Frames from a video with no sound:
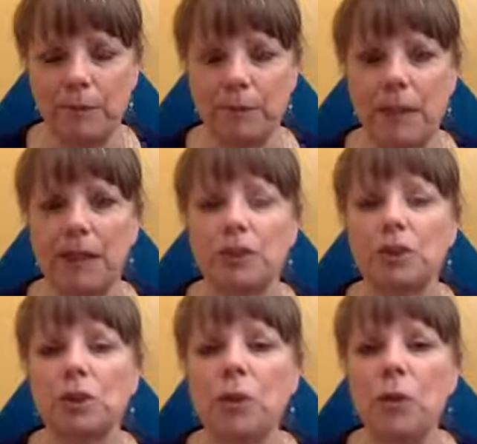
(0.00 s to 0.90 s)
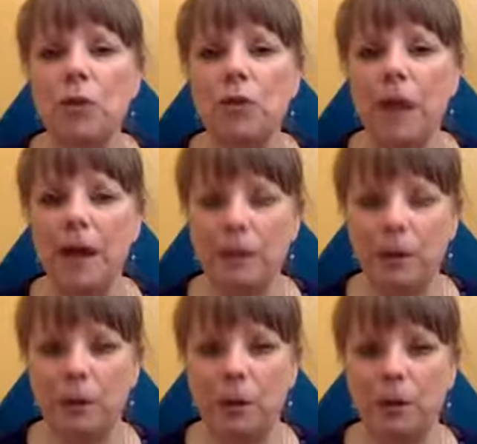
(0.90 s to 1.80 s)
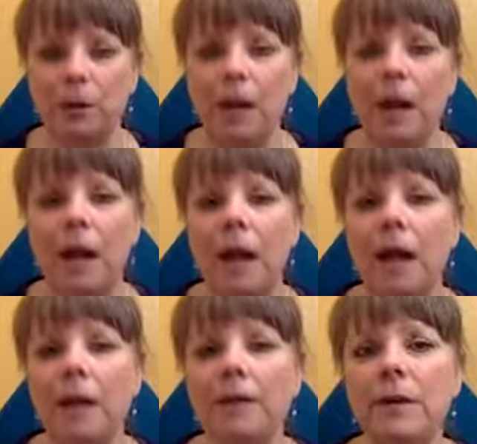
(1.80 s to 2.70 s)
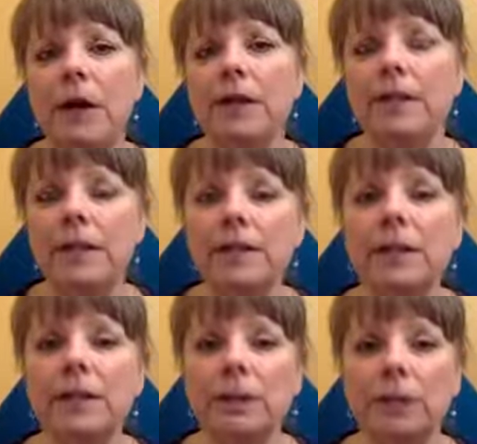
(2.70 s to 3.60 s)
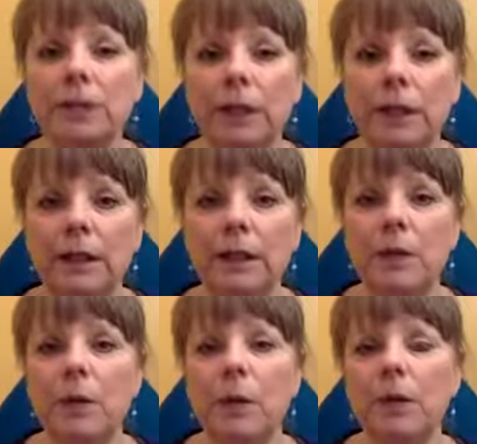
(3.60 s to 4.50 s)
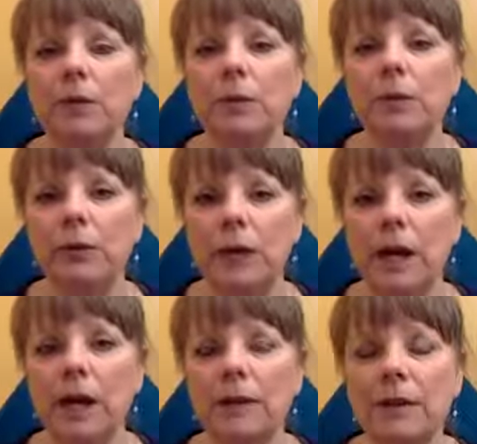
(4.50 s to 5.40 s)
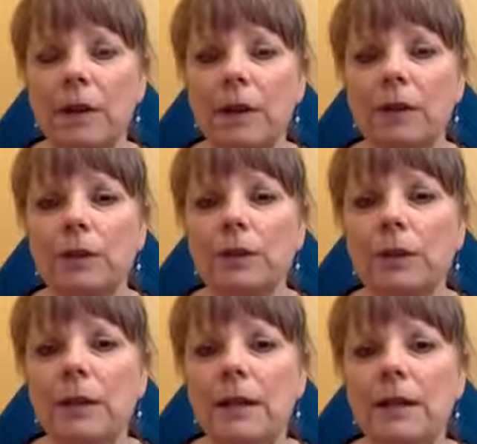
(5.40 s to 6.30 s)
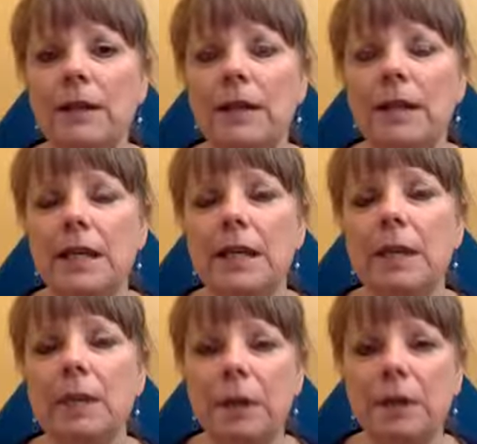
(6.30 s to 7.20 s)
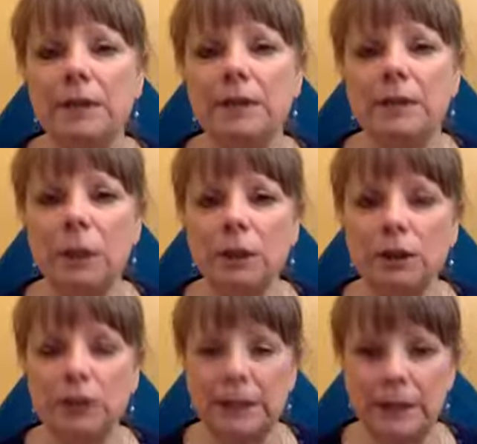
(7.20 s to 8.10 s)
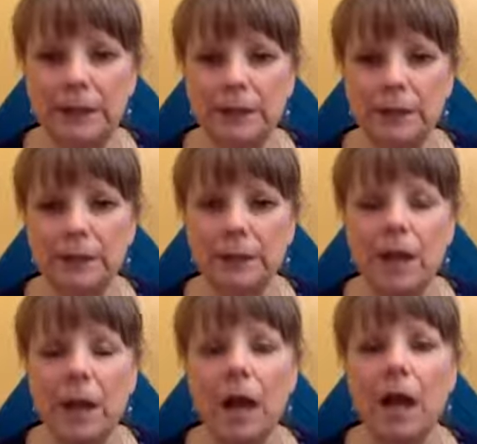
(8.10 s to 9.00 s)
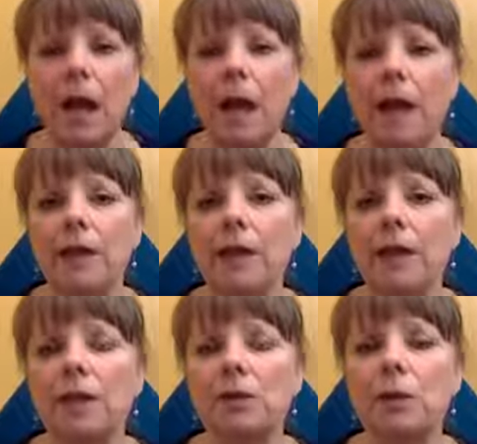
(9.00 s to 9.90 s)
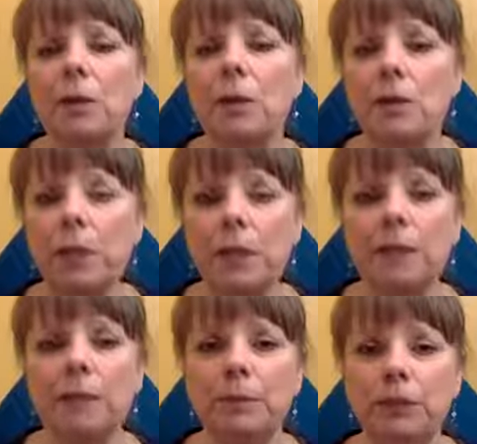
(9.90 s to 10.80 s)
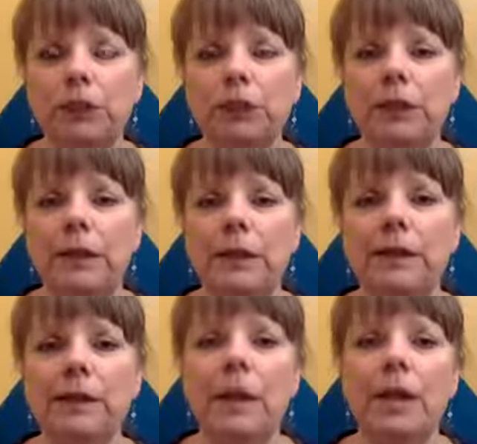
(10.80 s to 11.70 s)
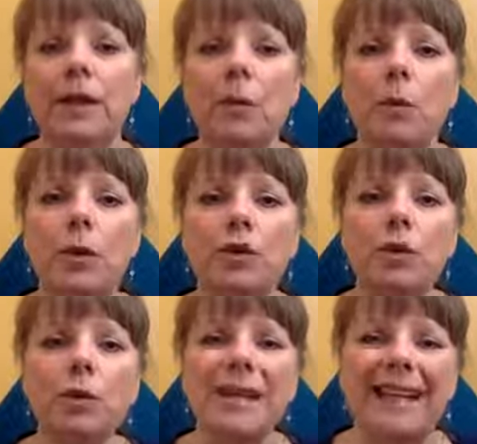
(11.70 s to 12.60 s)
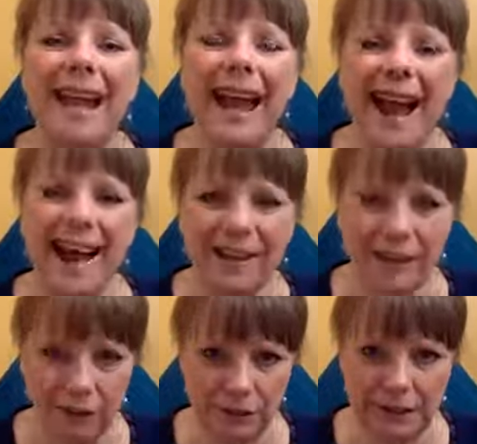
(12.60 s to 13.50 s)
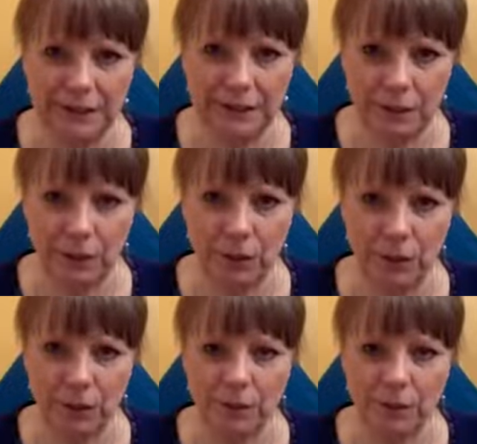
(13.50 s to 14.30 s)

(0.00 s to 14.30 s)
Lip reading: It's so valuable. And I did take some training with Richard Utt, who created the applied physiology system. And that's where I really appreciated that when you can activate something